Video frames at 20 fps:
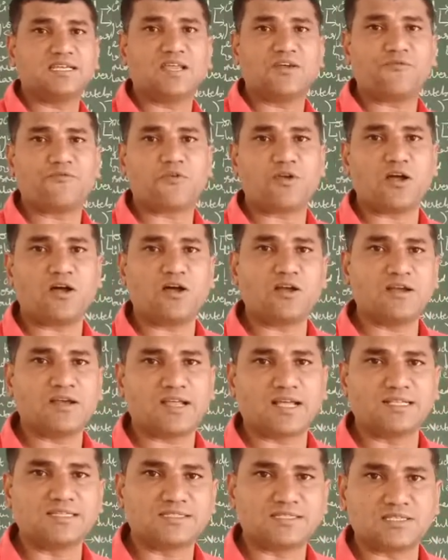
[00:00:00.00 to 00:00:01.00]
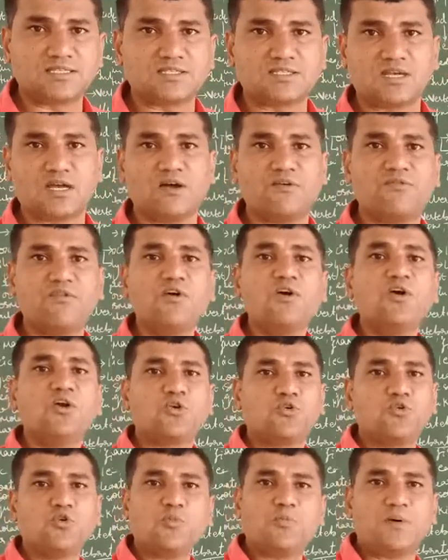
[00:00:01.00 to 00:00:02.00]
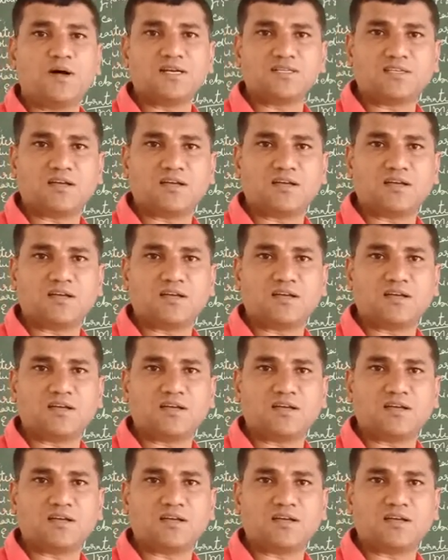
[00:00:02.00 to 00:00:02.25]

nephron consists of 2 parts.